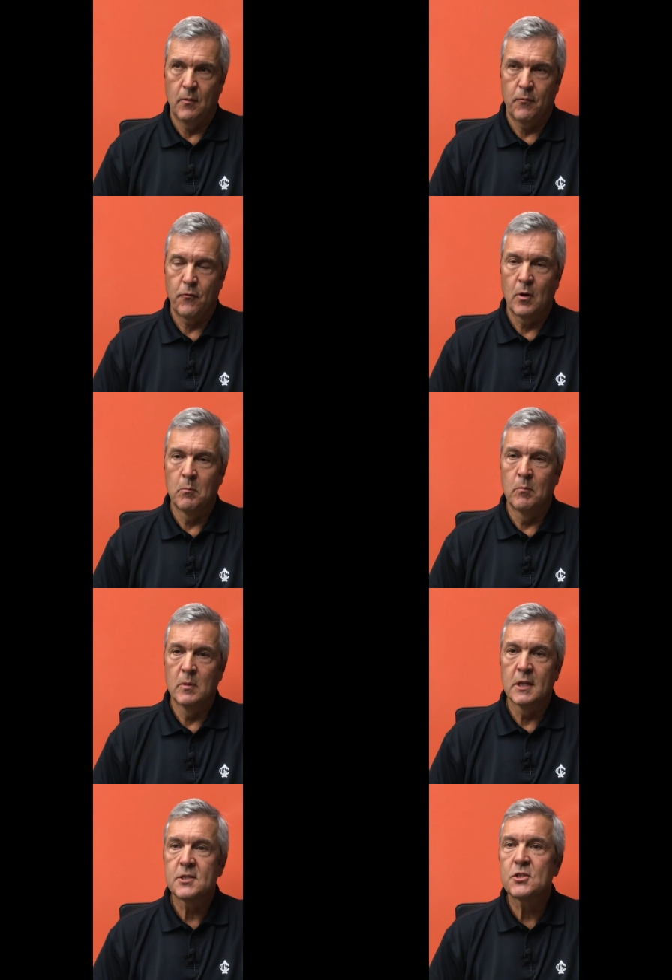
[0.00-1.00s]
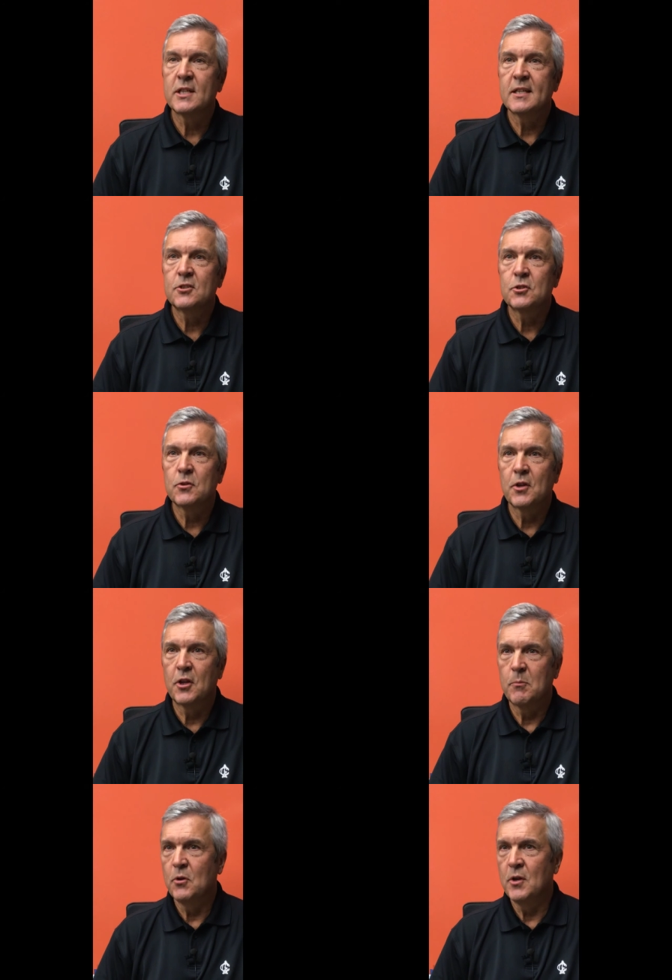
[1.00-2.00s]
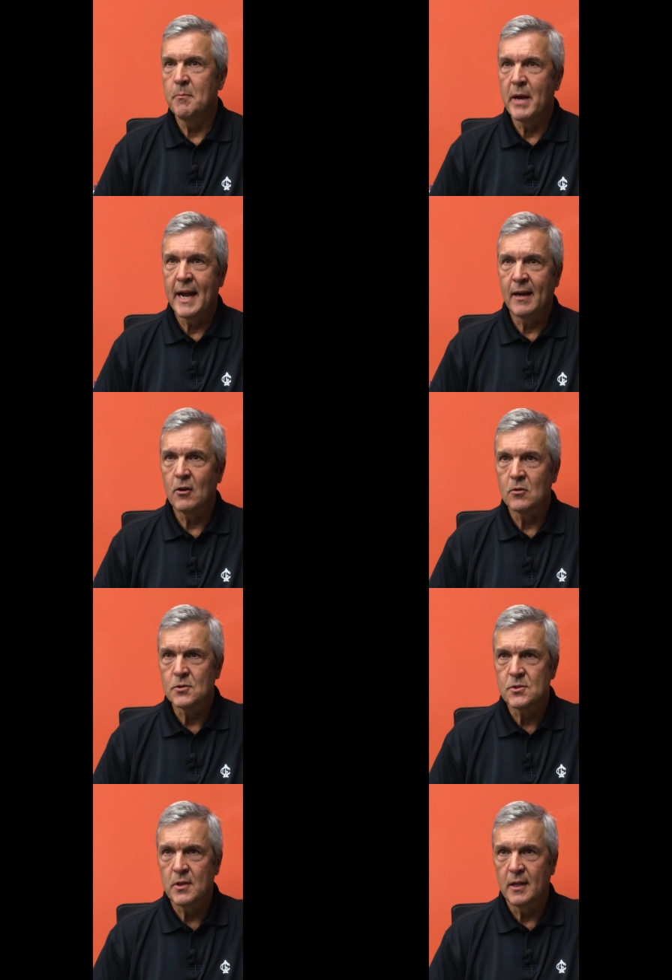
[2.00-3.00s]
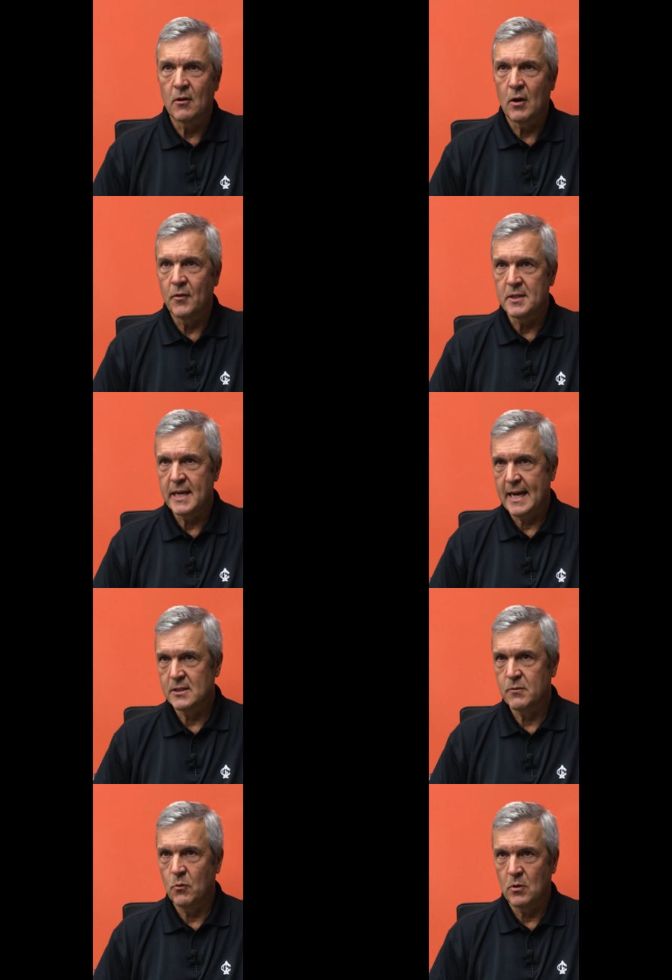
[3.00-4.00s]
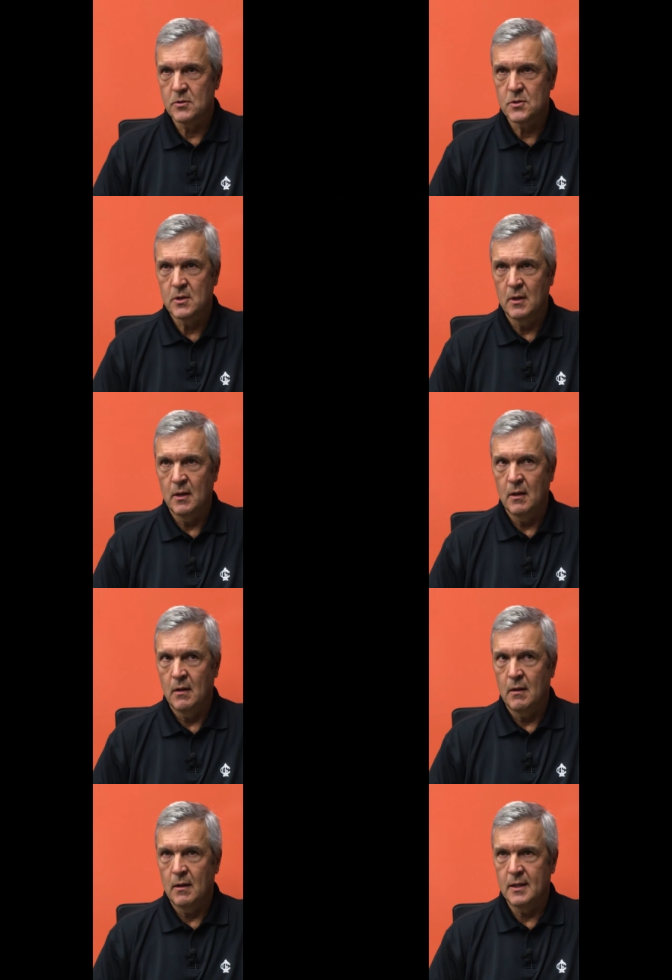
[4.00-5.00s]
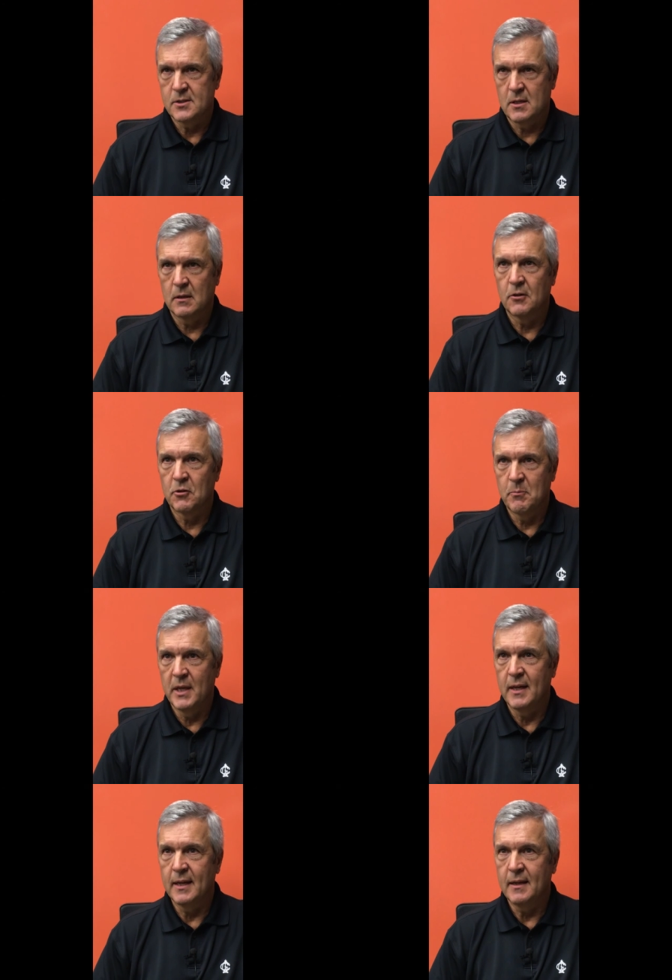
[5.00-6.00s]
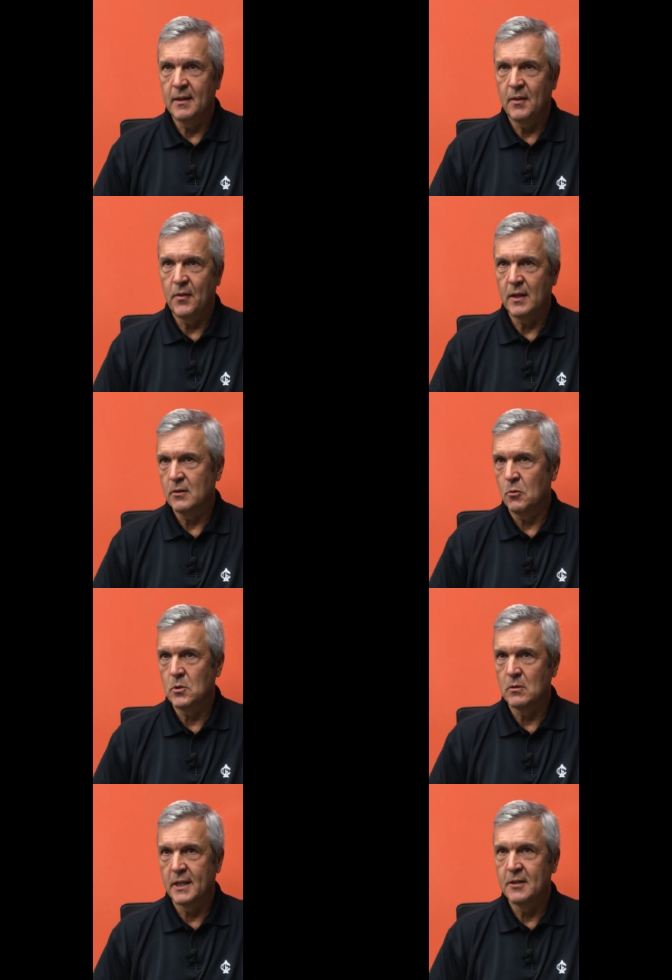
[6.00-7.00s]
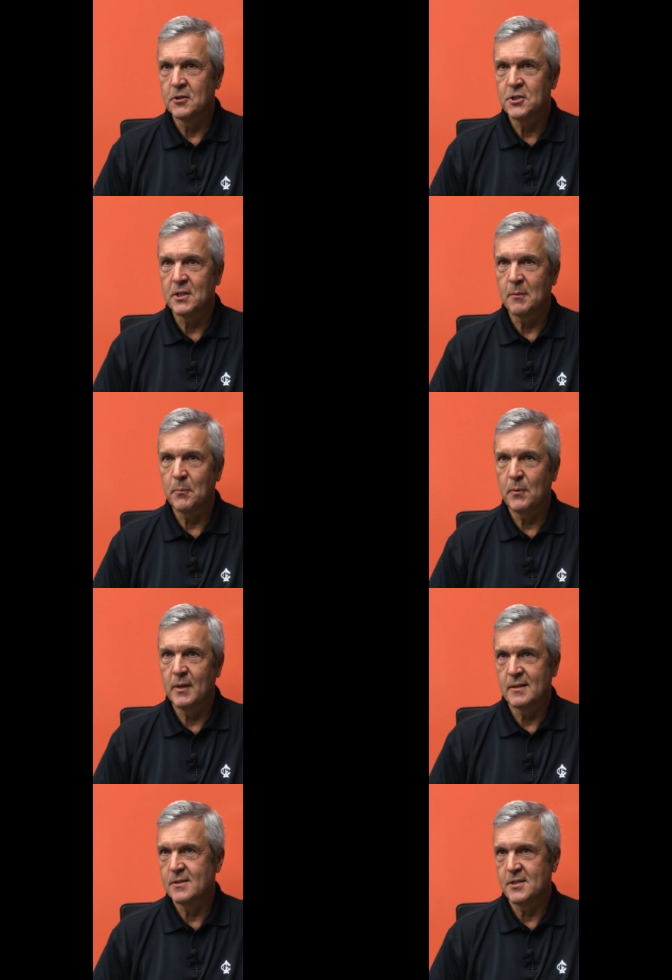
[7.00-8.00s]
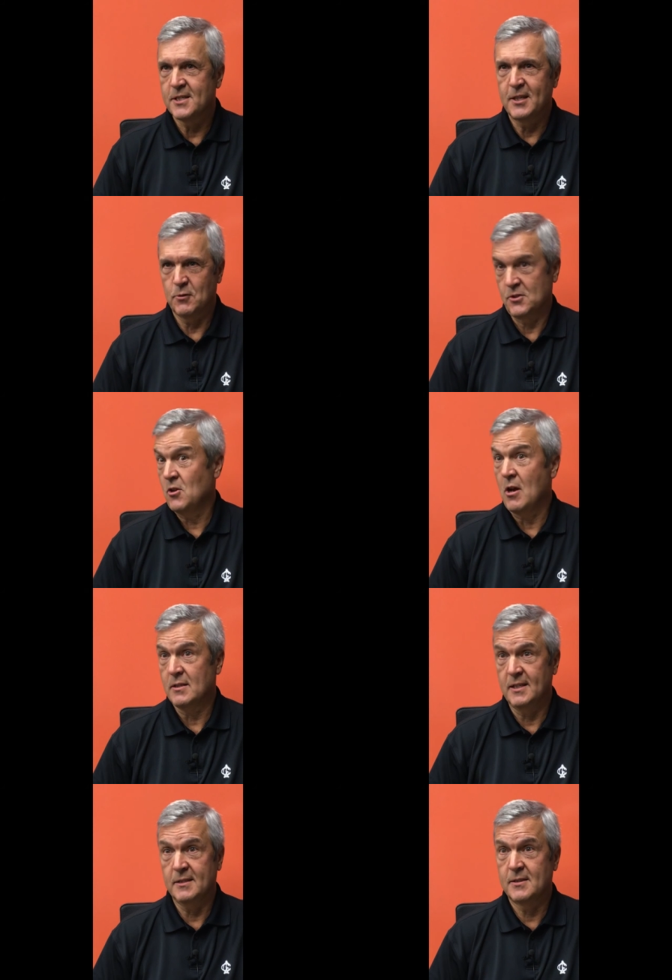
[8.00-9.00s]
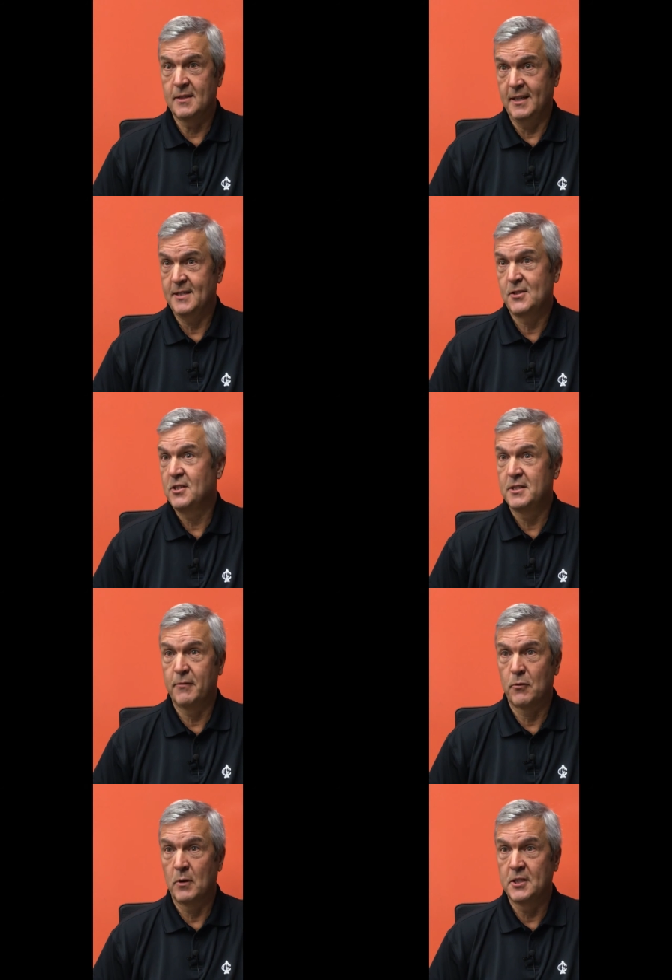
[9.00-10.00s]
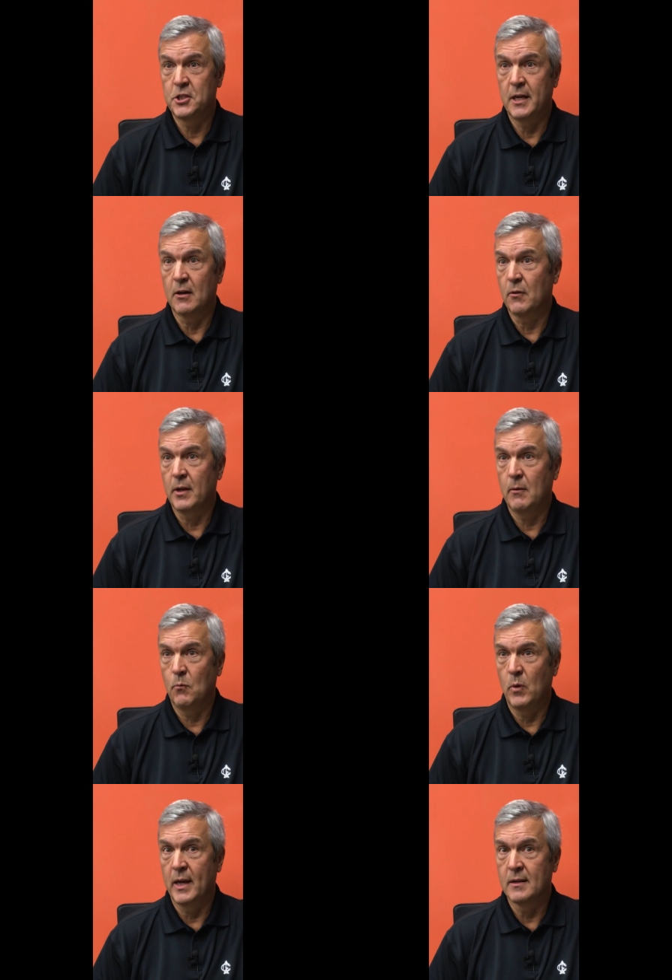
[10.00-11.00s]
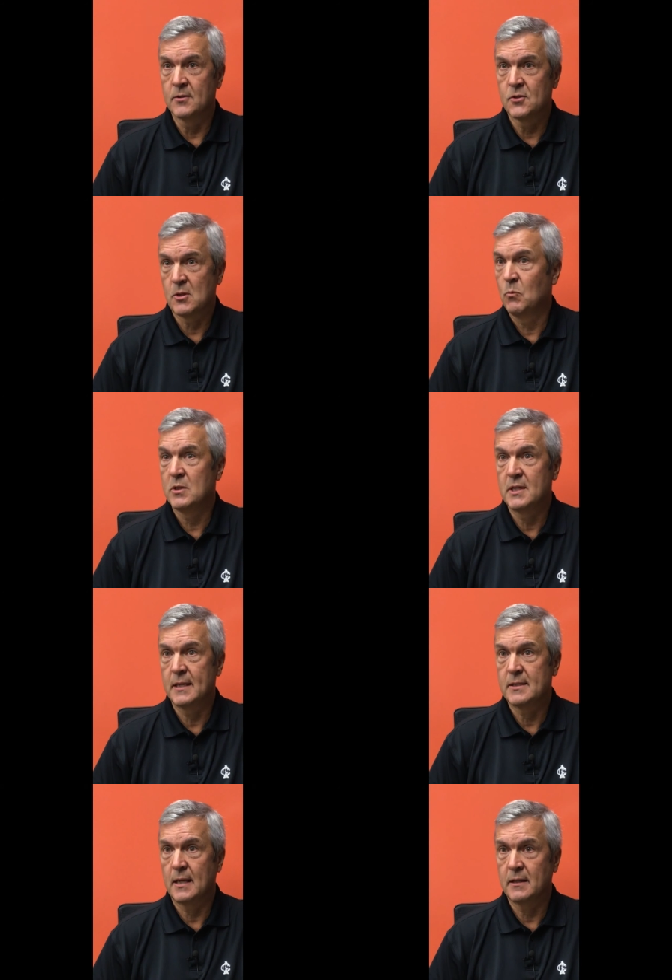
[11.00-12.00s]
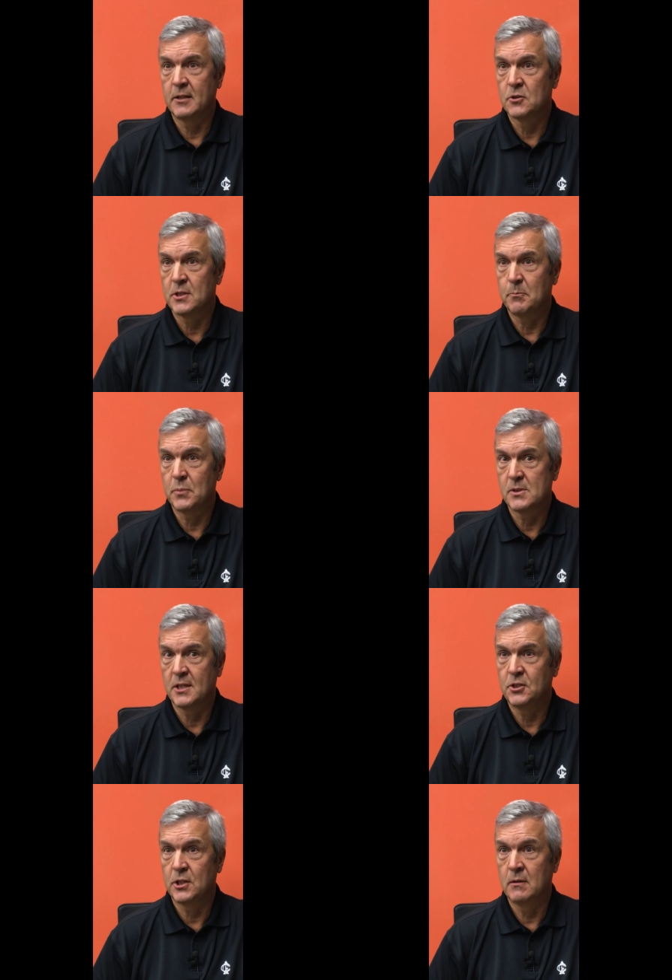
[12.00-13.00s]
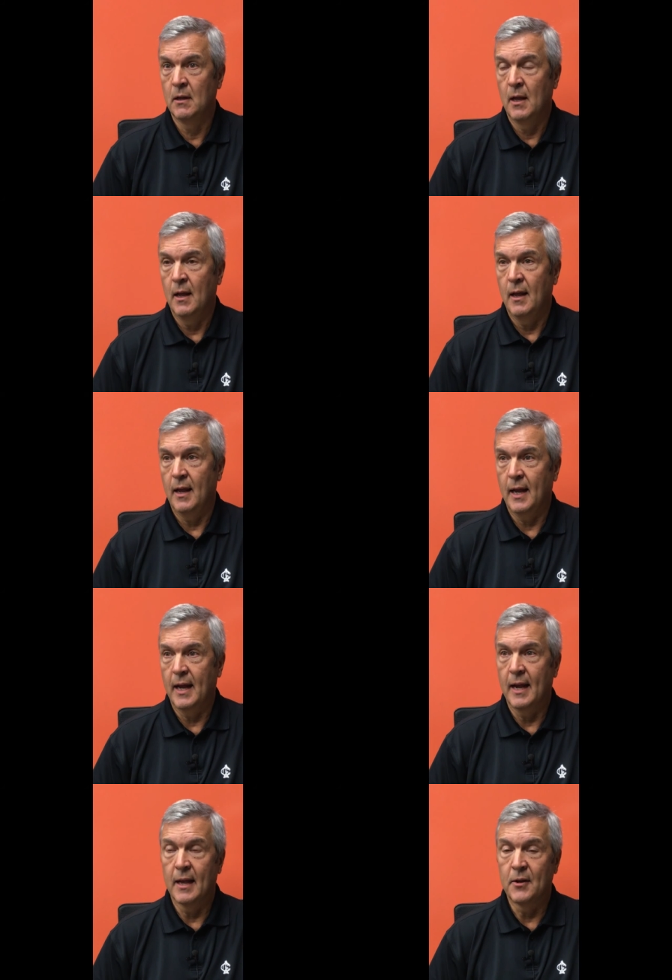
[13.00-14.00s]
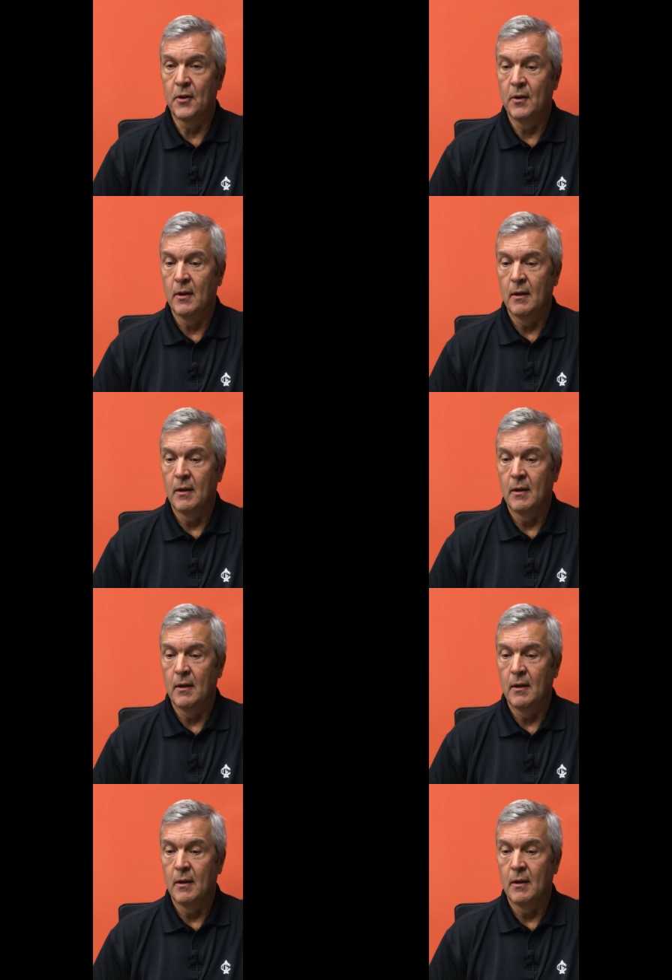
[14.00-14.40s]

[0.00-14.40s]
From listening to the community bankers that are on the task force, it's clear to me that local leadership is the secret sauce. It's the differentiator, that when someone takes that leadership position and